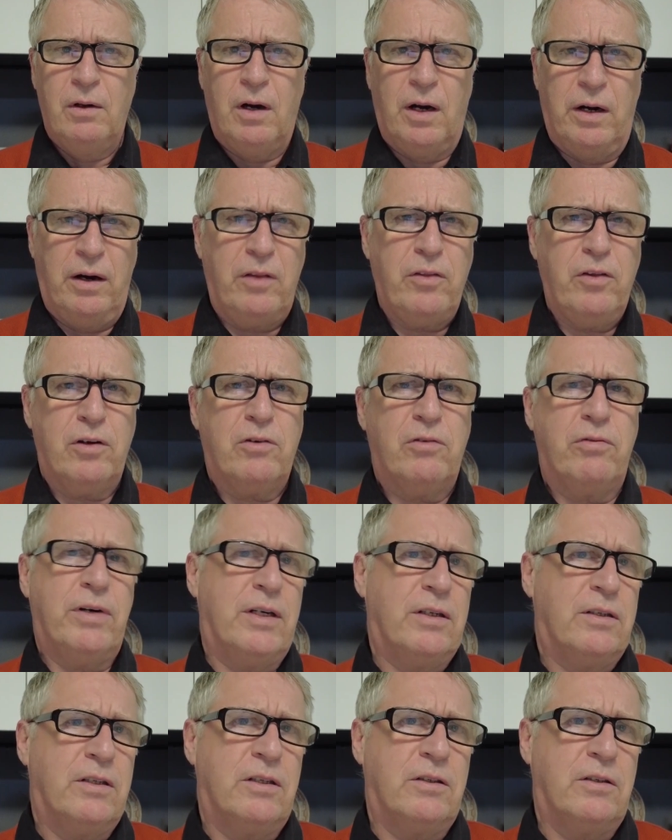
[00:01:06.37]
Another
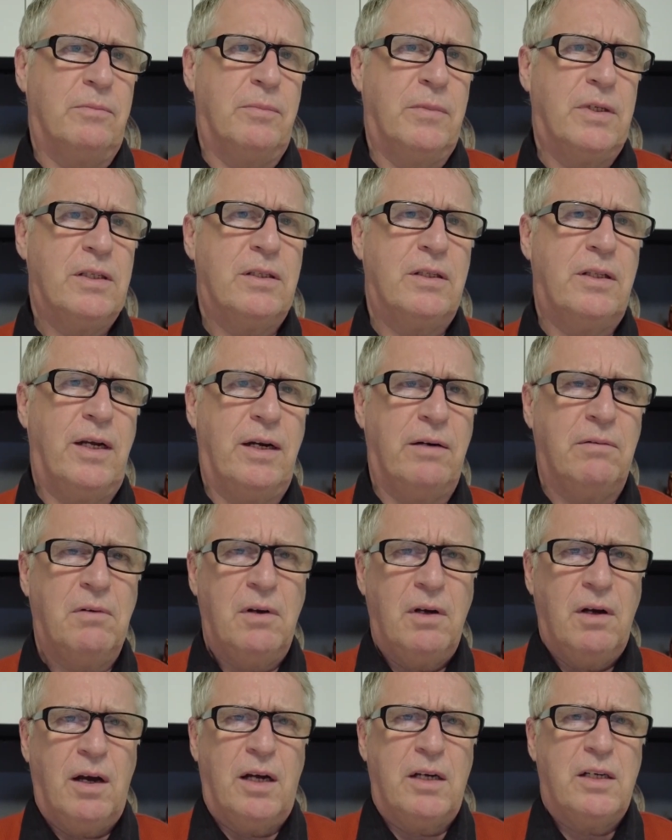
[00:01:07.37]
criticism is that
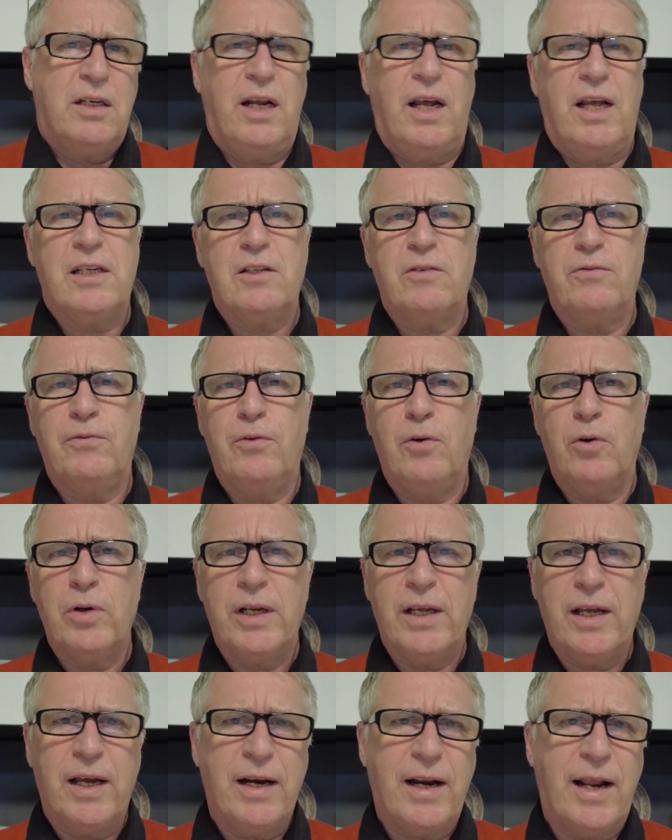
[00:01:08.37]
a test
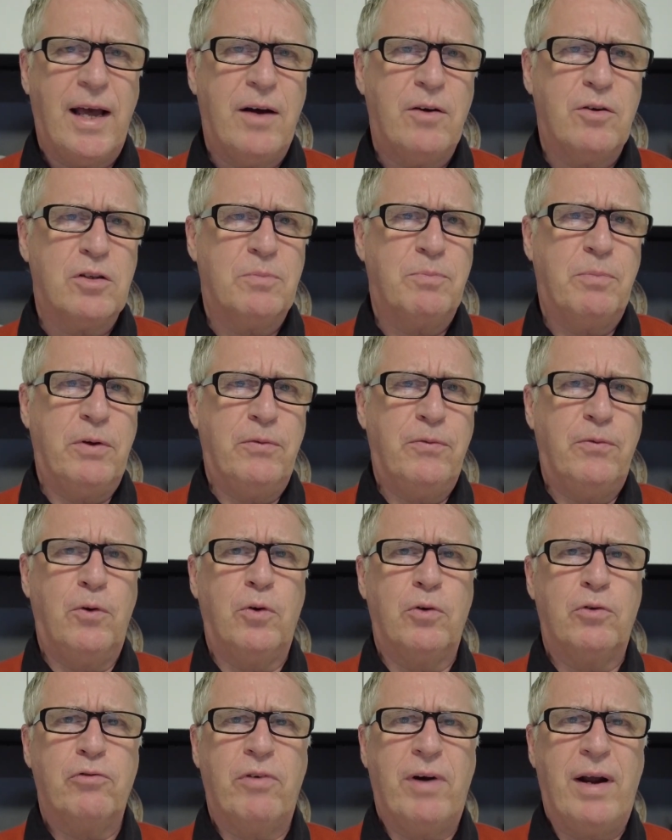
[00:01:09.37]
48 hours
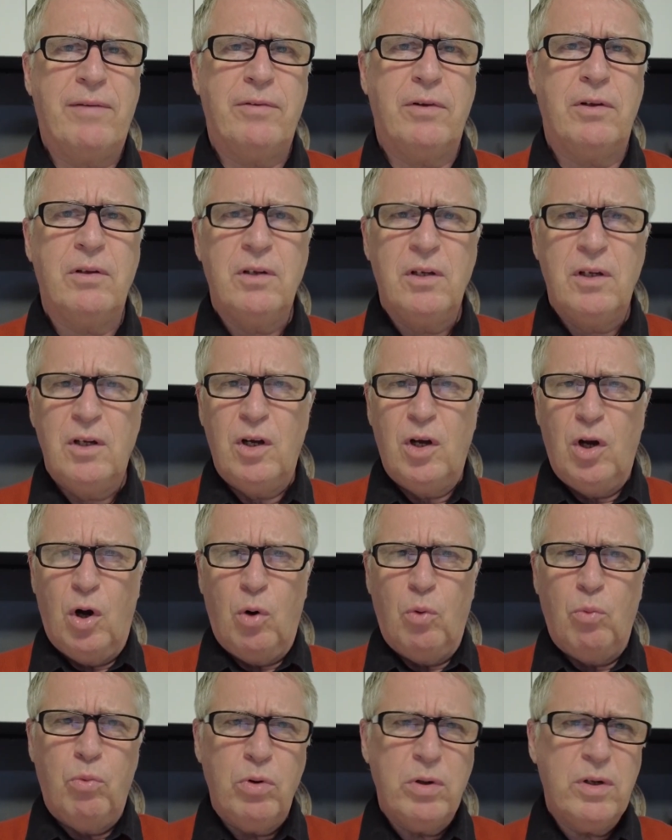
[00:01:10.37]
before travel
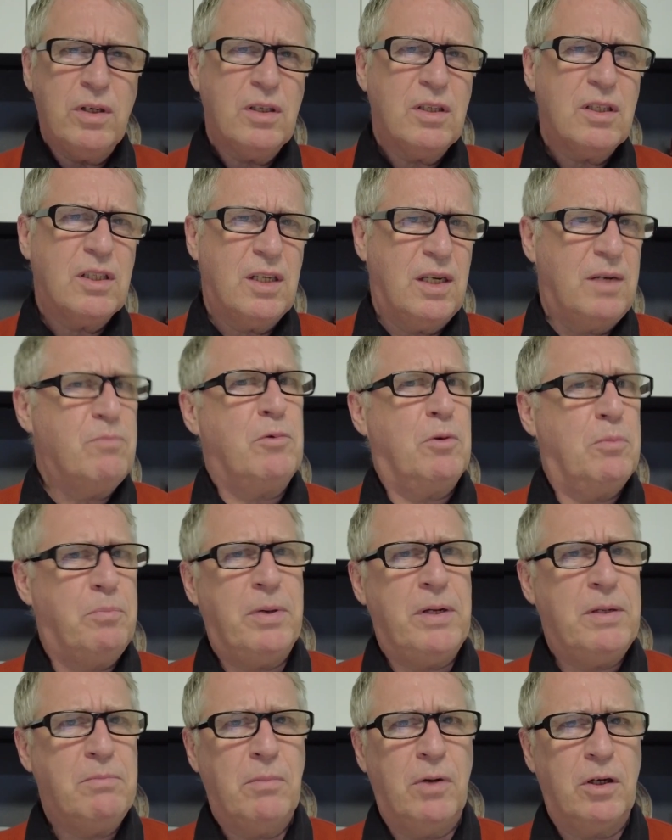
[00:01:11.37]
wouldn't seem to
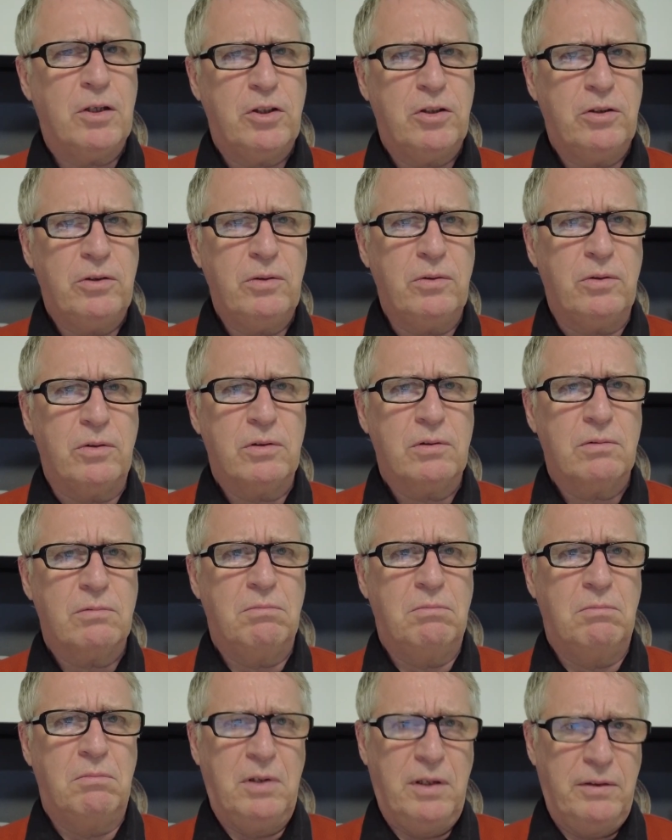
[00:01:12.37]
be much use.
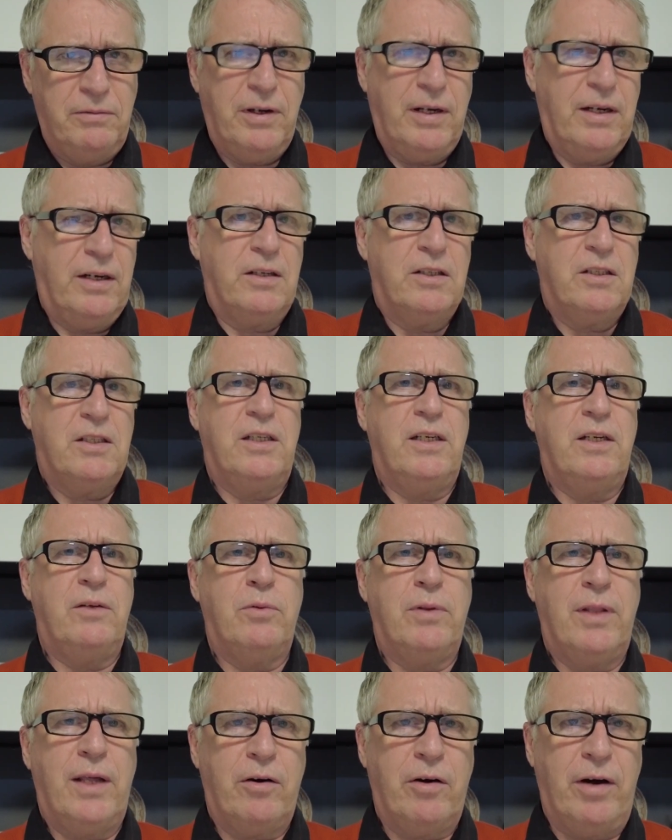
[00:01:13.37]
Living in a city
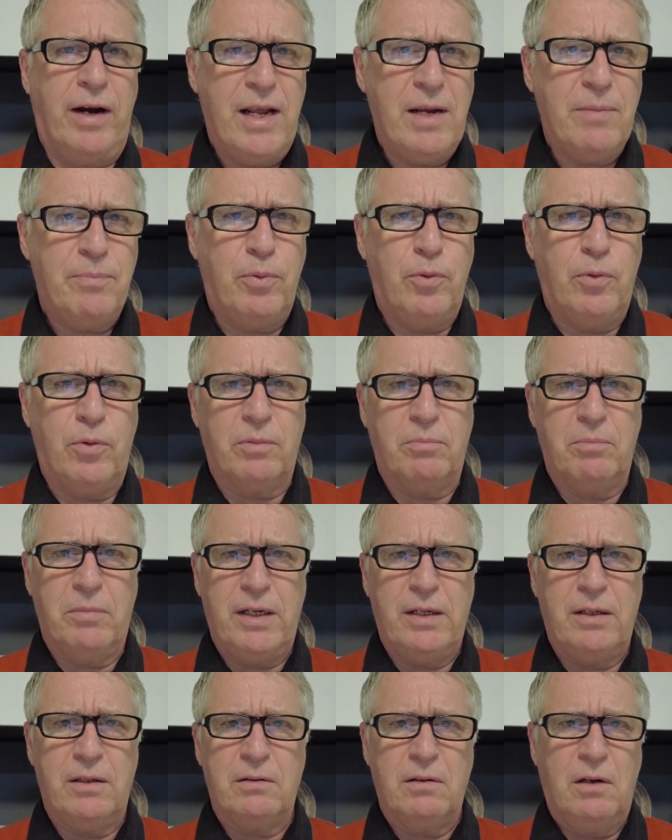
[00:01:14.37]
without an airport
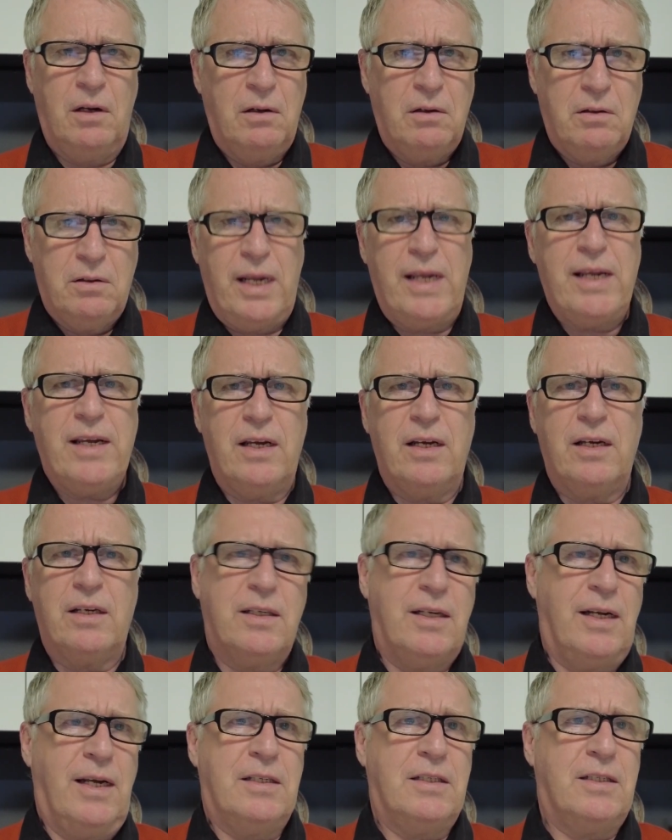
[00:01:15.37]
means taking a
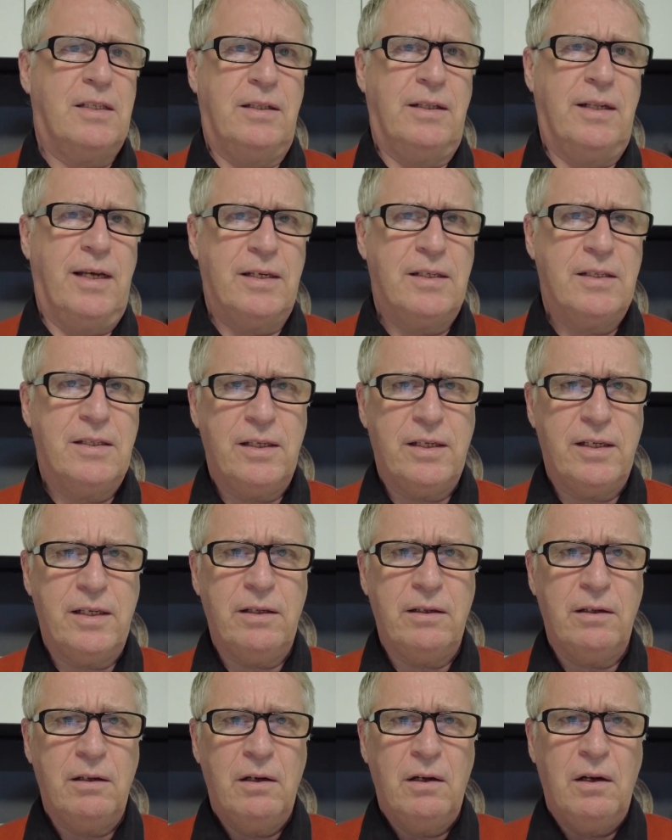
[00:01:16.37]
test in that
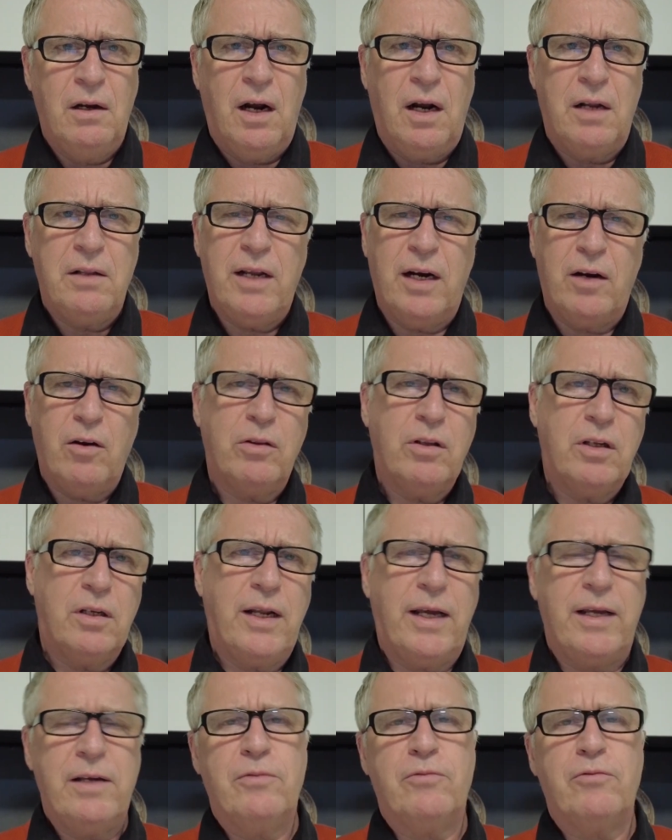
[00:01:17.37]
city and then on the
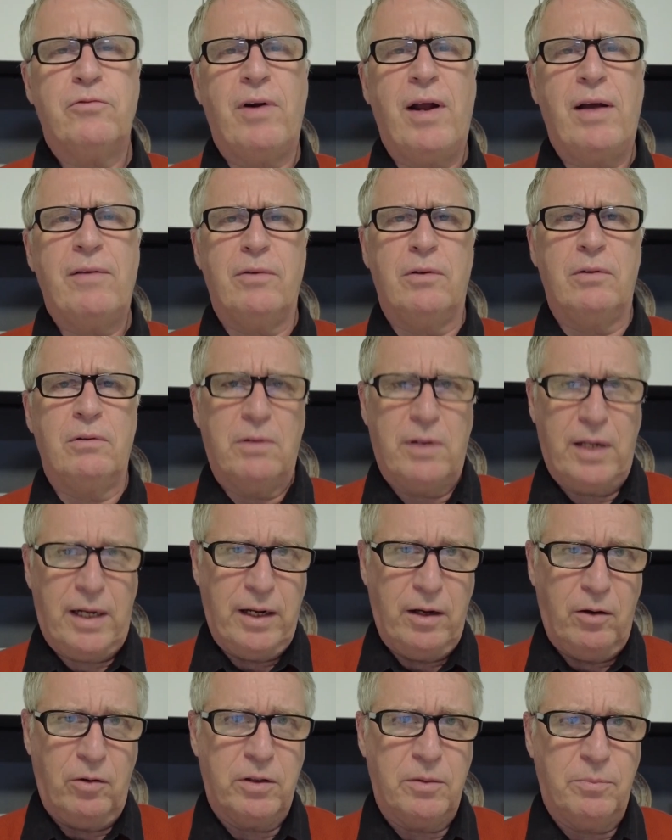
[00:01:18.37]
day of travel
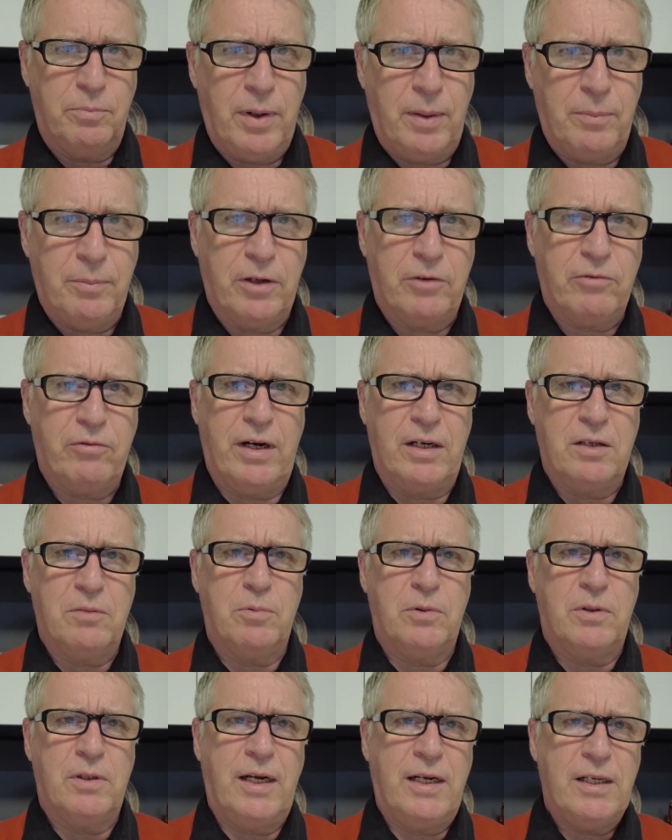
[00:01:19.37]
getting onto public
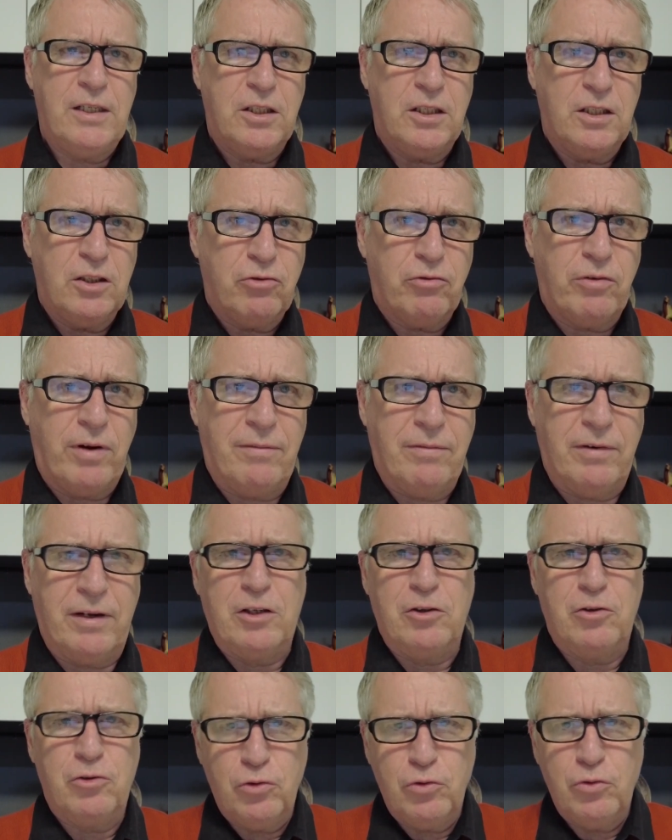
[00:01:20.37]
transportation,
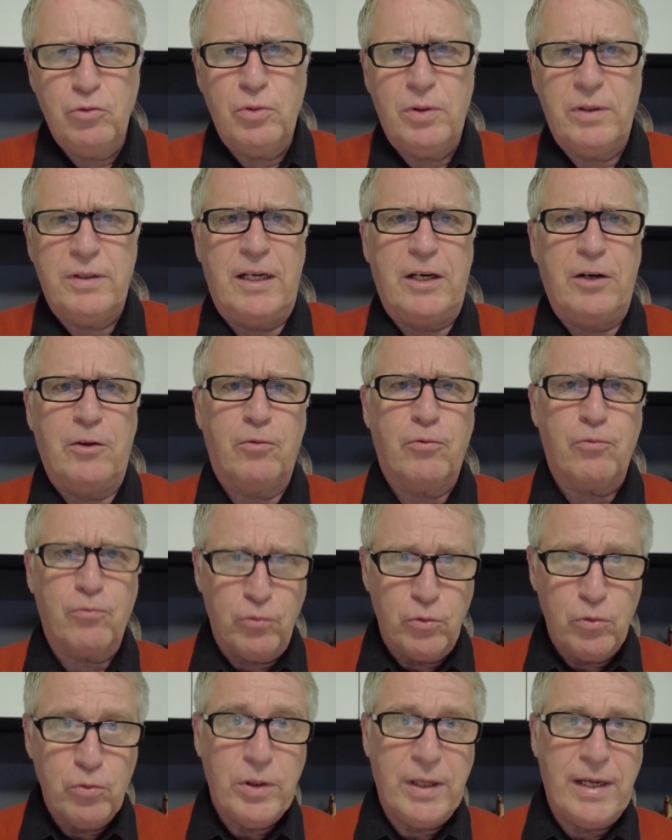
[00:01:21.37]
traveling to and then
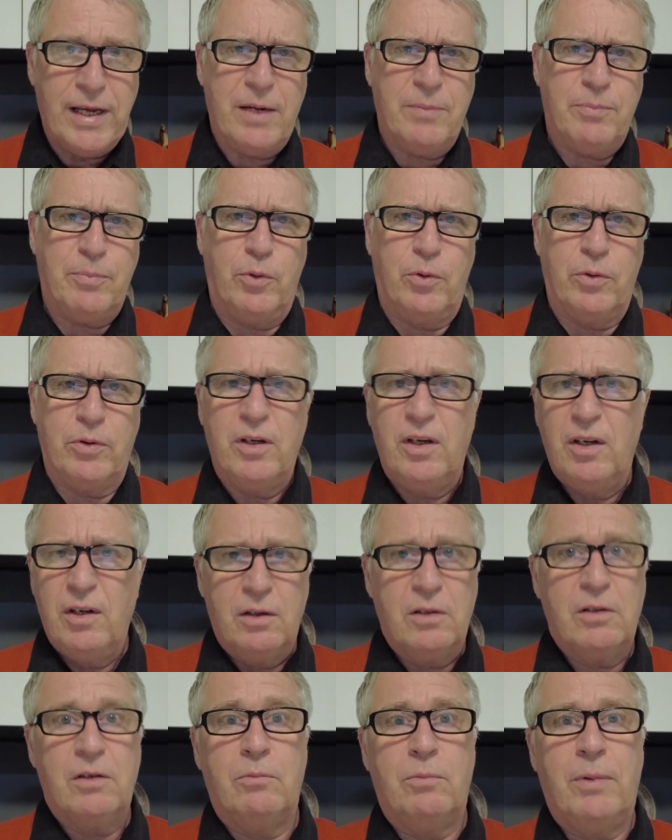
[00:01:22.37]
through the airport
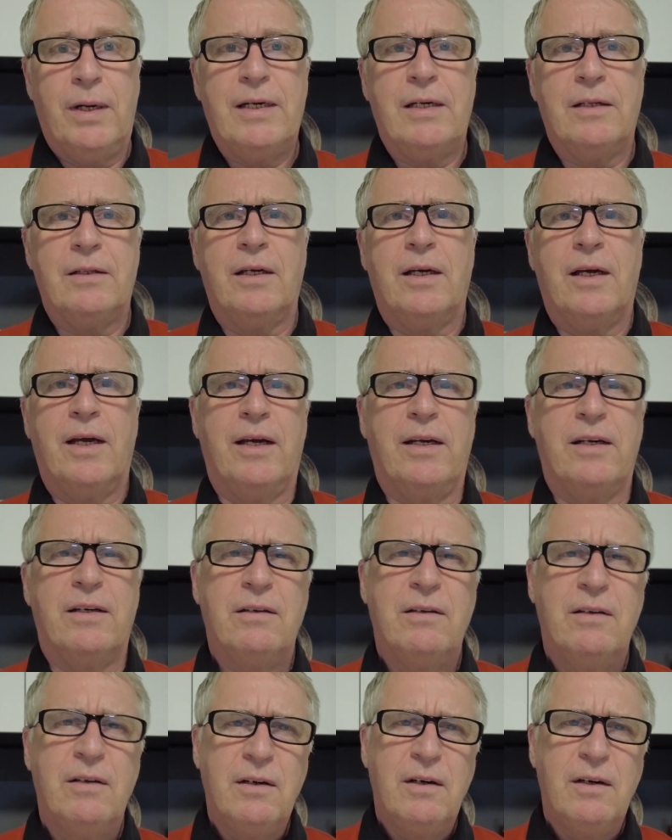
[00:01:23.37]
to wait at the gate.